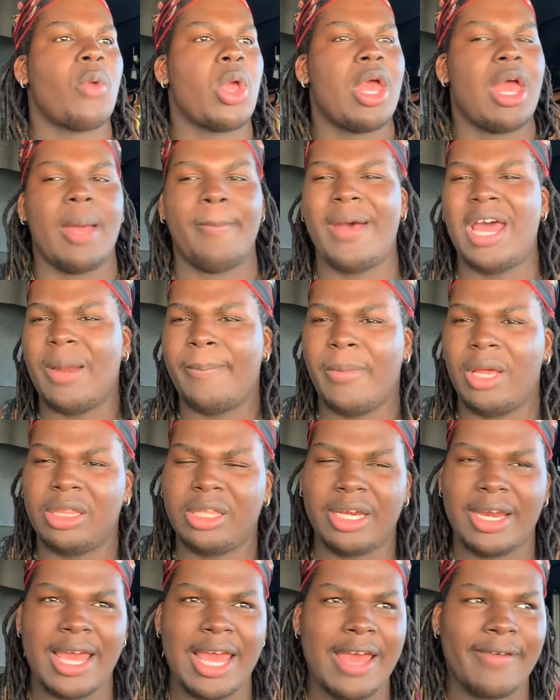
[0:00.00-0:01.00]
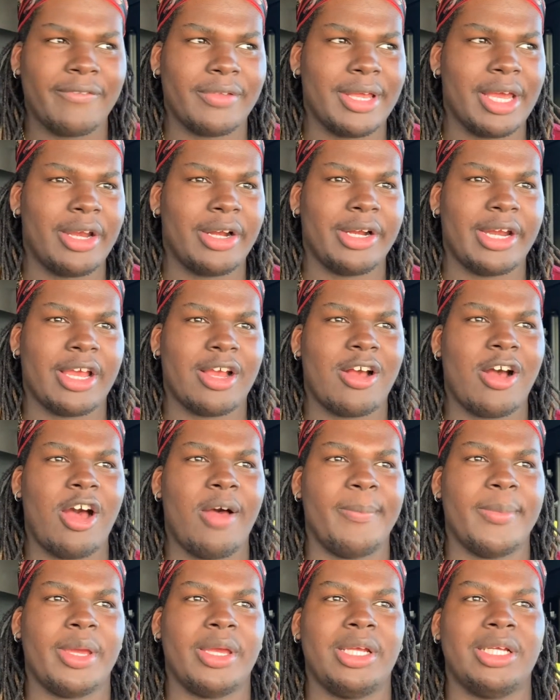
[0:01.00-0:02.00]
About a month and a half later, they
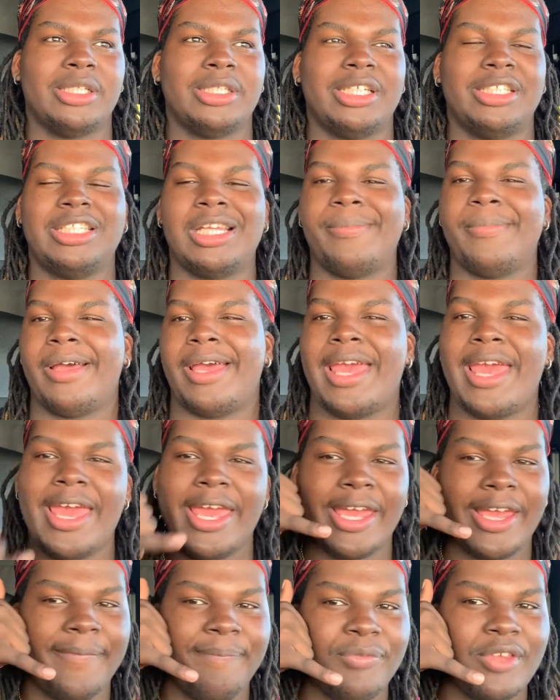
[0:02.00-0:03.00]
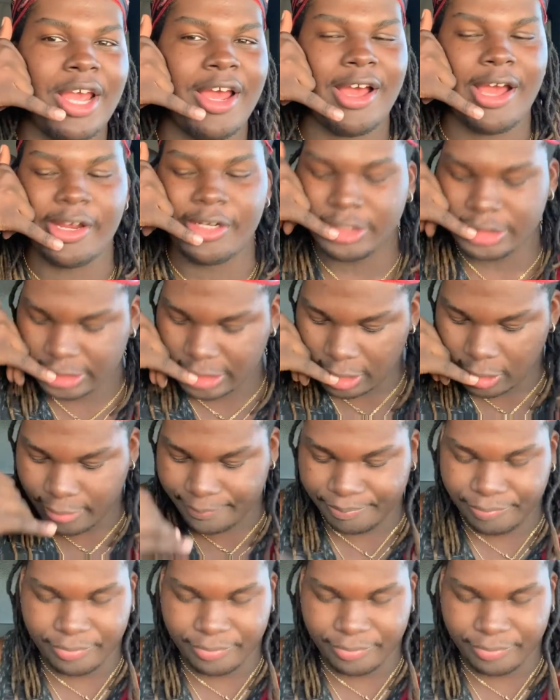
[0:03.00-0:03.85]
called me. They're talking about, hey, are you still